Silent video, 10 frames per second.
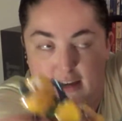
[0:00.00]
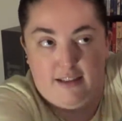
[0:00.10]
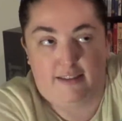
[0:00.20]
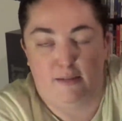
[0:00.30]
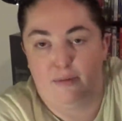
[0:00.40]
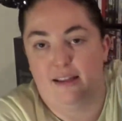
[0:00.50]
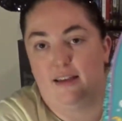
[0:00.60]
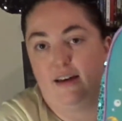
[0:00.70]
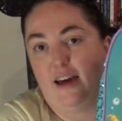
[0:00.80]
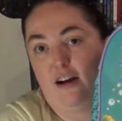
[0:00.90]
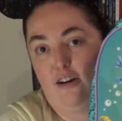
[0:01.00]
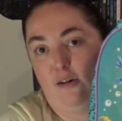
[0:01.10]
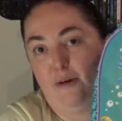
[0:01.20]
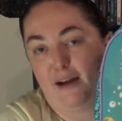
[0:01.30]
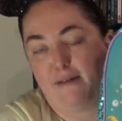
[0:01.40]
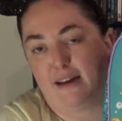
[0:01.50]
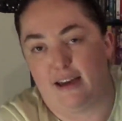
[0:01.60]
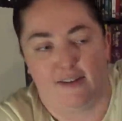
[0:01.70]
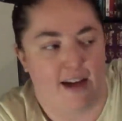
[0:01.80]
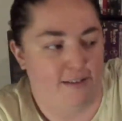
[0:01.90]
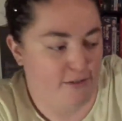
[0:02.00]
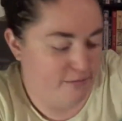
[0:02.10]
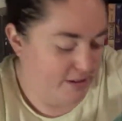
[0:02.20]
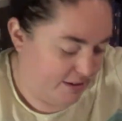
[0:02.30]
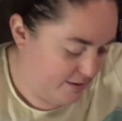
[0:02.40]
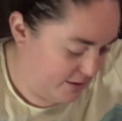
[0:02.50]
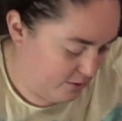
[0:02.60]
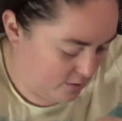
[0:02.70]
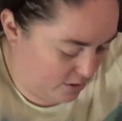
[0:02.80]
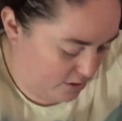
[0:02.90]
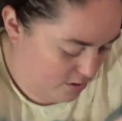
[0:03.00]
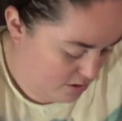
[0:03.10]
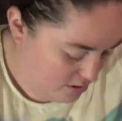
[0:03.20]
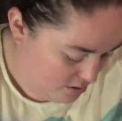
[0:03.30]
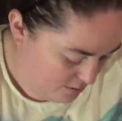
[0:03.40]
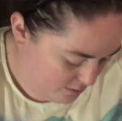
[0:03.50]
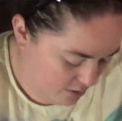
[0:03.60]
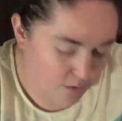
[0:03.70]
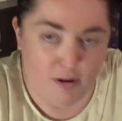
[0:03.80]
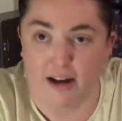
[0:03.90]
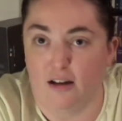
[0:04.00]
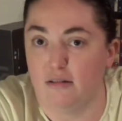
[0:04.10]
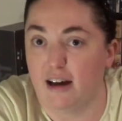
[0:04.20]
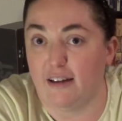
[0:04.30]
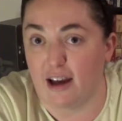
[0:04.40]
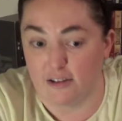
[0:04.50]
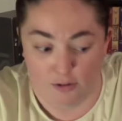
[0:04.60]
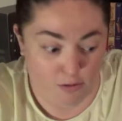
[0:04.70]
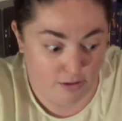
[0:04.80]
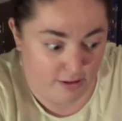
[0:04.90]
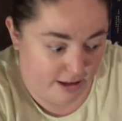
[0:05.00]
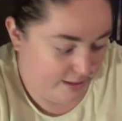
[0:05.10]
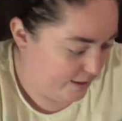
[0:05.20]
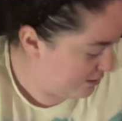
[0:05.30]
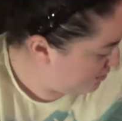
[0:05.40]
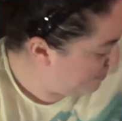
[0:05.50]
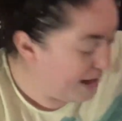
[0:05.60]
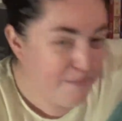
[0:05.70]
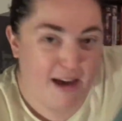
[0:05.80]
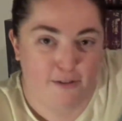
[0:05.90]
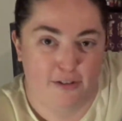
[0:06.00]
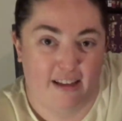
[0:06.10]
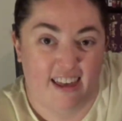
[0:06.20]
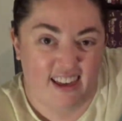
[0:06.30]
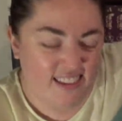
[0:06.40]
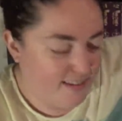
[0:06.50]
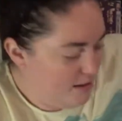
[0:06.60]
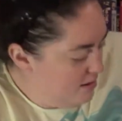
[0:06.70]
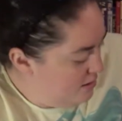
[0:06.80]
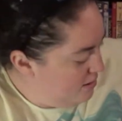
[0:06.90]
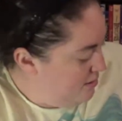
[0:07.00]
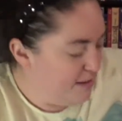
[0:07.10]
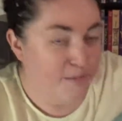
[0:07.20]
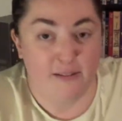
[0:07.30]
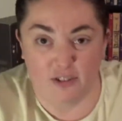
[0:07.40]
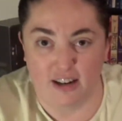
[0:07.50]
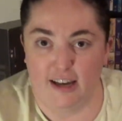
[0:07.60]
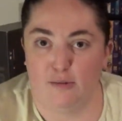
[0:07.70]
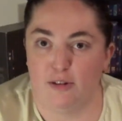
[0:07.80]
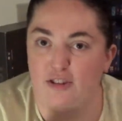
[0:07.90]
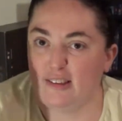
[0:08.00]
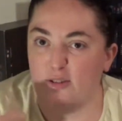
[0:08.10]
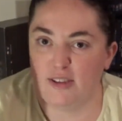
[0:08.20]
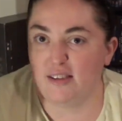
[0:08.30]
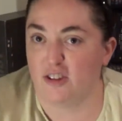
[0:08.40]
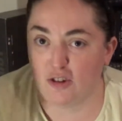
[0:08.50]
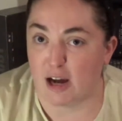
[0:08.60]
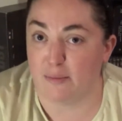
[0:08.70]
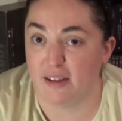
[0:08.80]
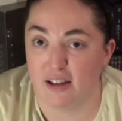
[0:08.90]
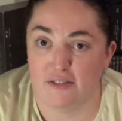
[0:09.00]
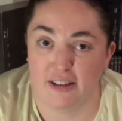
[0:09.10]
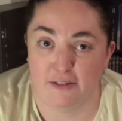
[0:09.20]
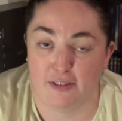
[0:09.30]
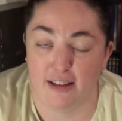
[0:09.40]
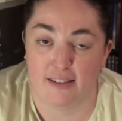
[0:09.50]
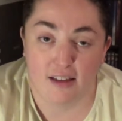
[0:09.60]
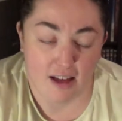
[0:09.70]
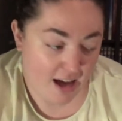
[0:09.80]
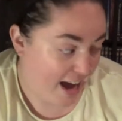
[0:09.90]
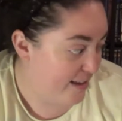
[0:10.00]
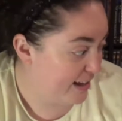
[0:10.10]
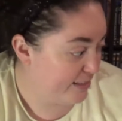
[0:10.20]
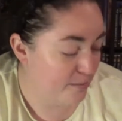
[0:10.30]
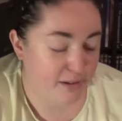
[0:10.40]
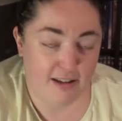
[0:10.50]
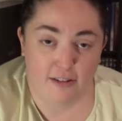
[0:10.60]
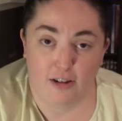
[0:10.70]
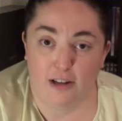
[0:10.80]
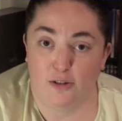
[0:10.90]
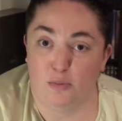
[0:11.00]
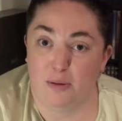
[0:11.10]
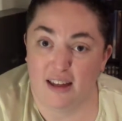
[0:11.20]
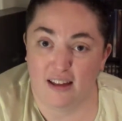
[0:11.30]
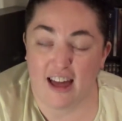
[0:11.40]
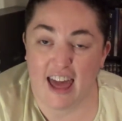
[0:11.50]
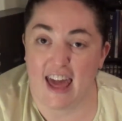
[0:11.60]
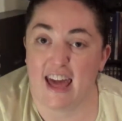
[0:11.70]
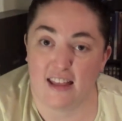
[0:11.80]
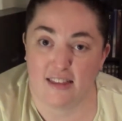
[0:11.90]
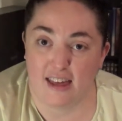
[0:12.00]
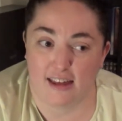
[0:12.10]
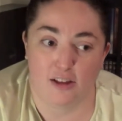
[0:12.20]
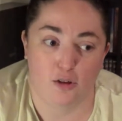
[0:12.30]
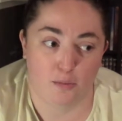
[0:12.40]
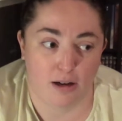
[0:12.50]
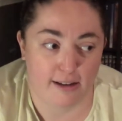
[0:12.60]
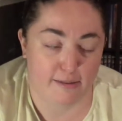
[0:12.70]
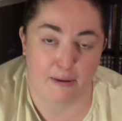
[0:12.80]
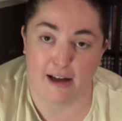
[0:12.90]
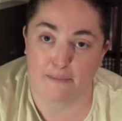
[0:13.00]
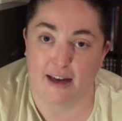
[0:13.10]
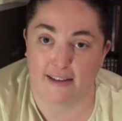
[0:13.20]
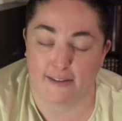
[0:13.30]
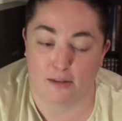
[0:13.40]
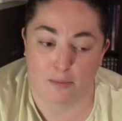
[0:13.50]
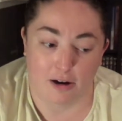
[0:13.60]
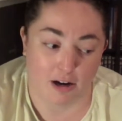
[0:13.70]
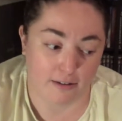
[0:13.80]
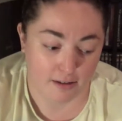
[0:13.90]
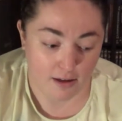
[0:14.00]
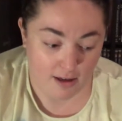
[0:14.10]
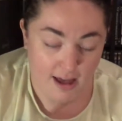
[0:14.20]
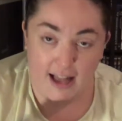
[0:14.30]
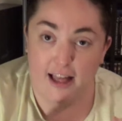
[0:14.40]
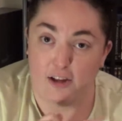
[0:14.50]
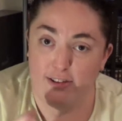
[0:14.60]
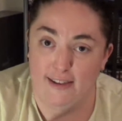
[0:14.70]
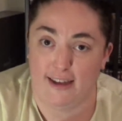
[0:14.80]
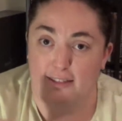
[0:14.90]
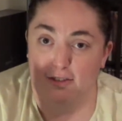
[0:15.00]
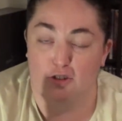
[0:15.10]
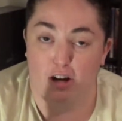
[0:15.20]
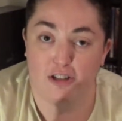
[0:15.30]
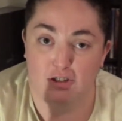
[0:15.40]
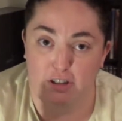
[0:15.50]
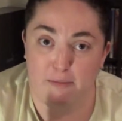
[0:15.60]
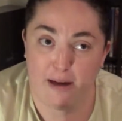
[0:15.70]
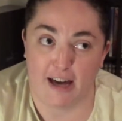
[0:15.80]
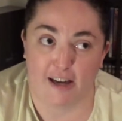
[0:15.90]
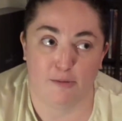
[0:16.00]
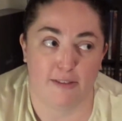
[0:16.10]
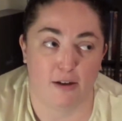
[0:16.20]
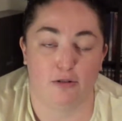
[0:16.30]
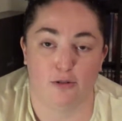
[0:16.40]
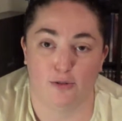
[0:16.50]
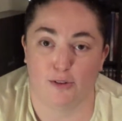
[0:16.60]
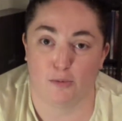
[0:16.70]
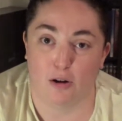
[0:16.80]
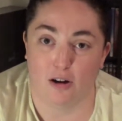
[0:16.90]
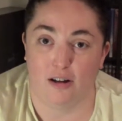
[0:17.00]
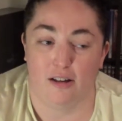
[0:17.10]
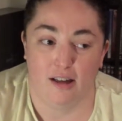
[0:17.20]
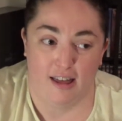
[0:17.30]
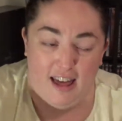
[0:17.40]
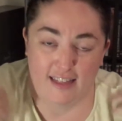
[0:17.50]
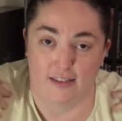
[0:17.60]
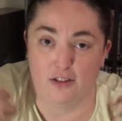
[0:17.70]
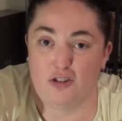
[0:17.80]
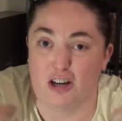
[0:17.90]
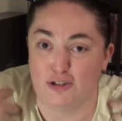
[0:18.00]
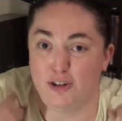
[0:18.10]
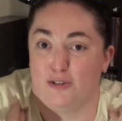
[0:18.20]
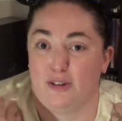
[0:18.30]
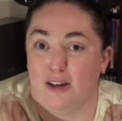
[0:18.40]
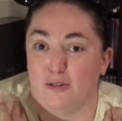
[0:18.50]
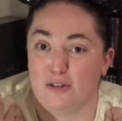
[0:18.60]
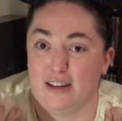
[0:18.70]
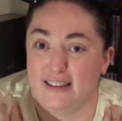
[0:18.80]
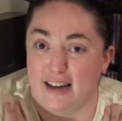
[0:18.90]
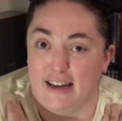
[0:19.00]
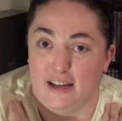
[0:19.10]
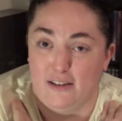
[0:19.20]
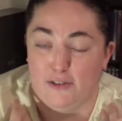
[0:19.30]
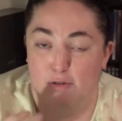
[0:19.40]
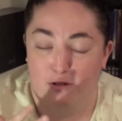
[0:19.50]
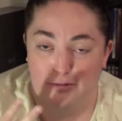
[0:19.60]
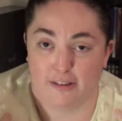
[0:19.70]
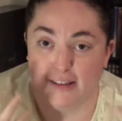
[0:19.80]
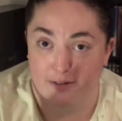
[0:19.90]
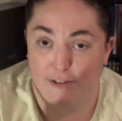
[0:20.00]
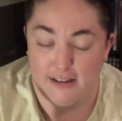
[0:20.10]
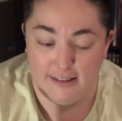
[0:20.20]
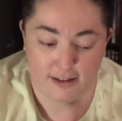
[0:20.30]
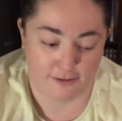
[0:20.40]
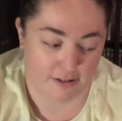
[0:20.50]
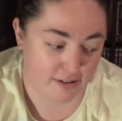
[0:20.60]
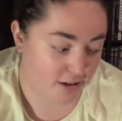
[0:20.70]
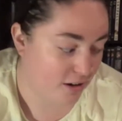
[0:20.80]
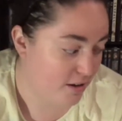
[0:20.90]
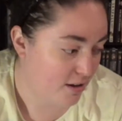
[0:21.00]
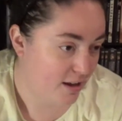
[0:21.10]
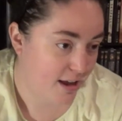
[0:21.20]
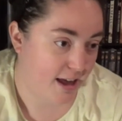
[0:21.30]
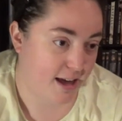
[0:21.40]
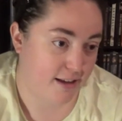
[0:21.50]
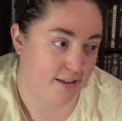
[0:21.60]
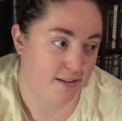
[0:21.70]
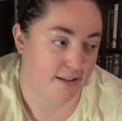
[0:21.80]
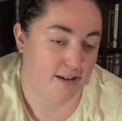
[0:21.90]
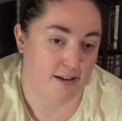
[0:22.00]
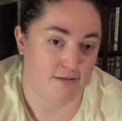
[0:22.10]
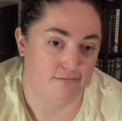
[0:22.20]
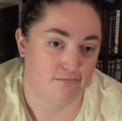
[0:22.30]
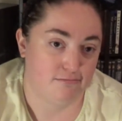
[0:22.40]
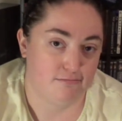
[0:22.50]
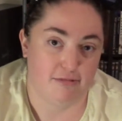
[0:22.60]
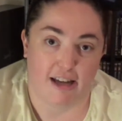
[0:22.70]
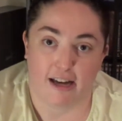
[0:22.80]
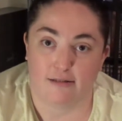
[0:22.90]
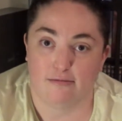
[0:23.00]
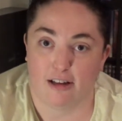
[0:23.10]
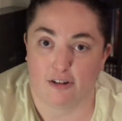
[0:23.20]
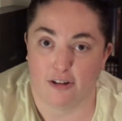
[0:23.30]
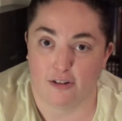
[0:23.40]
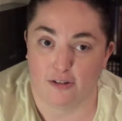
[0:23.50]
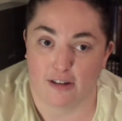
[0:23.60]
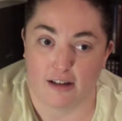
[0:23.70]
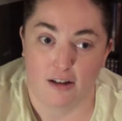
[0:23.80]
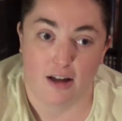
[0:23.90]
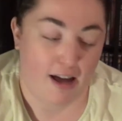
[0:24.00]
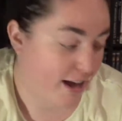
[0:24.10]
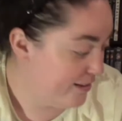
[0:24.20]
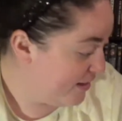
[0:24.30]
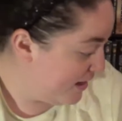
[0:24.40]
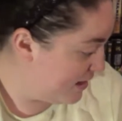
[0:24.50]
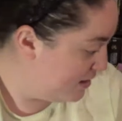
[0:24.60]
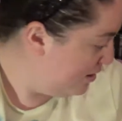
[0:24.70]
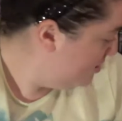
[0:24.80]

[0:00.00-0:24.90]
This is my uh, Ariel backpack I've had from the Disney store for a while. I, I, do really like these little backpacks for the kids. They're meant for kids, but you just loosen the straps enough and it fits. I like them because they're not too big. I hate taking humongous backpacks in the parks. And I used to take the drawstring bags, but they were too small. And then the drawstrings would get really tight if you were stuffing stuff in there. And uh, yeah, I couldn't do that. And then